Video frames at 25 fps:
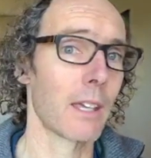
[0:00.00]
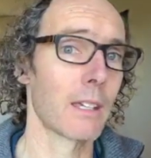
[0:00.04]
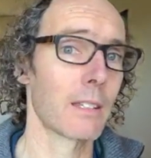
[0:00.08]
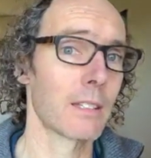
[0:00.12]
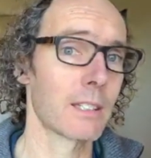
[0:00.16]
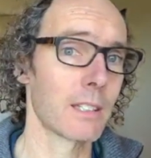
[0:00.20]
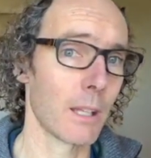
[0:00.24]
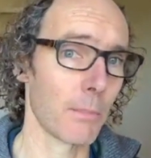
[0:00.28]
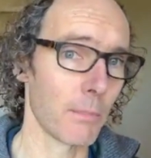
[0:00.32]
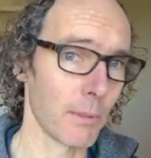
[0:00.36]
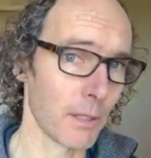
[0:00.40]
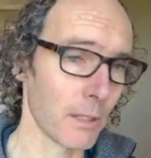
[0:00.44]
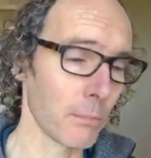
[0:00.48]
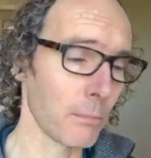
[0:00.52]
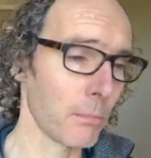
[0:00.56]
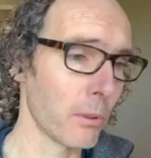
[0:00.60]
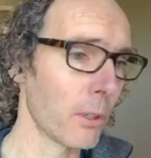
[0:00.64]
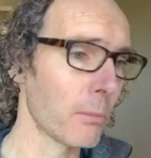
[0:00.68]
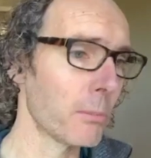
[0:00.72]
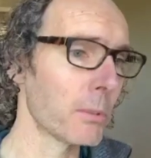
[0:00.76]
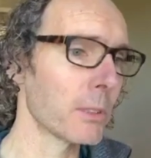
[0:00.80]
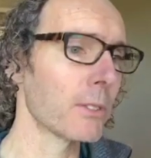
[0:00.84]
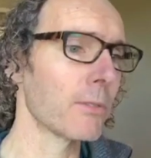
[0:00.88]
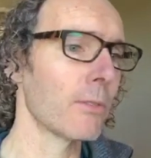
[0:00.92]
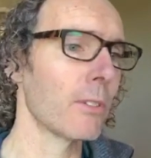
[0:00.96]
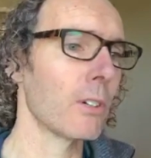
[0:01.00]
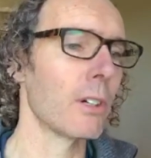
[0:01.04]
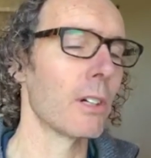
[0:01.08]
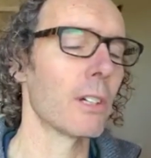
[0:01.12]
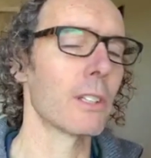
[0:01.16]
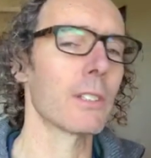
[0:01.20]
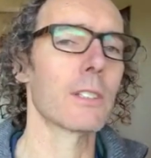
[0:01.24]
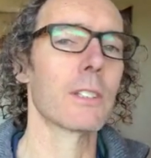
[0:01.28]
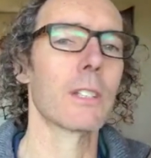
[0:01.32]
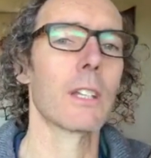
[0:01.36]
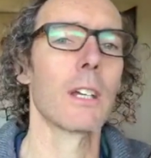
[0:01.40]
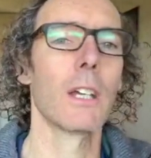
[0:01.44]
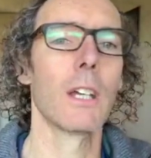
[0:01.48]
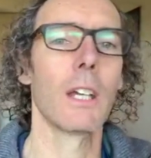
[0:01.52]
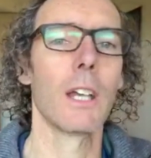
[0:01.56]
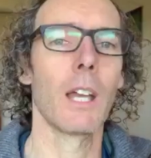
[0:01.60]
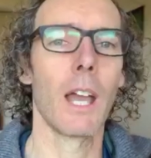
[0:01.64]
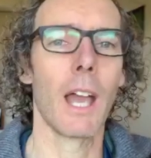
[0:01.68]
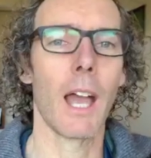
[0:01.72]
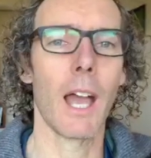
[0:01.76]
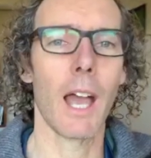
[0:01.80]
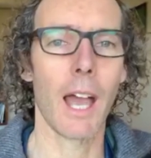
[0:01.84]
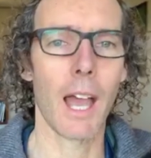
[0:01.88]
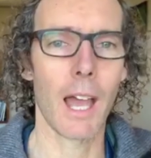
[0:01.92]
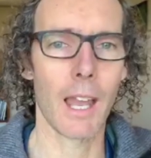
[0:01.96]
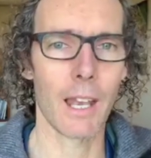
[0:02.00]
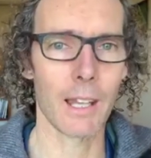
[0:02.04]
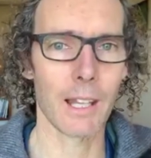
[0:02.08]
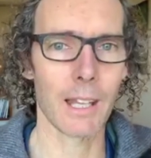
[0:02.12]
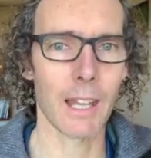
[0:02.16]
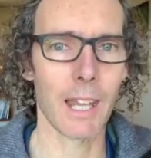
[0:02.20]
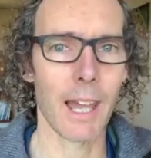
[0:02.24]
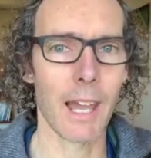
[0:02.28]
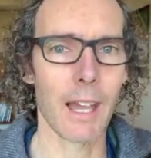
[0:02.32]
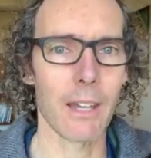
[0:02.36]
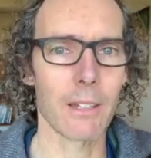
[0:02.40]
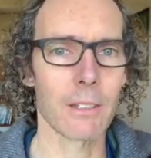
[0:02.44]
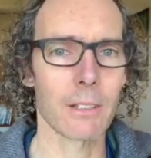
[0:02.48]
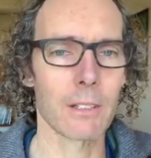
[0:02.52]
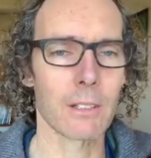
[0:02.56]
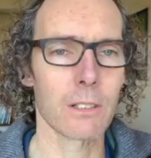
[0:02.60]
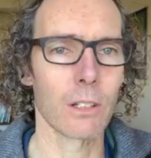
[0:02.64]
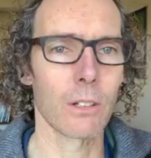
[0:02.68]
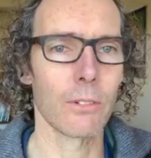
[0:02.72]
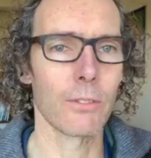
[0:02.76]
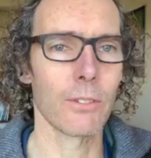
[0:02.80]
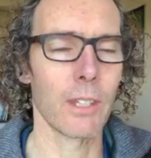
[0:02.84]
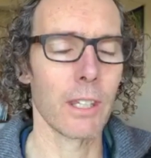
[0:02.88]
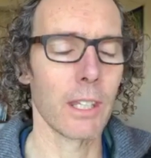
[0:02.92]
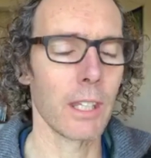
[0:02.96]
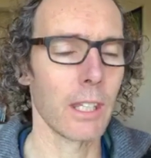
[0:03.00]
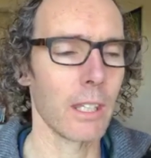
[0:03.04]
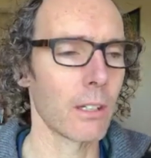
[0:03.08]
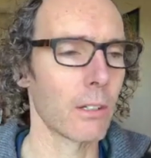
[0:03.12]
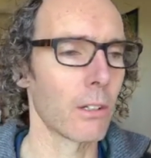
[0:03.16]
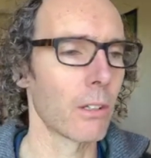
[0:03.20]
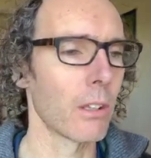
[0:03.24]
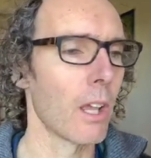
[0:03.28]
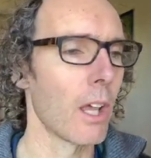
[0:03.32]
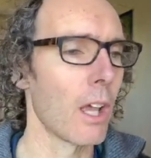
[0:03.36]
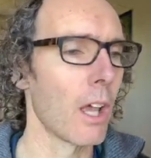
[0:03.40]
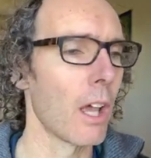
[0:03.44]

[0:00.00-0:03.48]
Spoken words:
Step into purpose first and allow yourself to heal.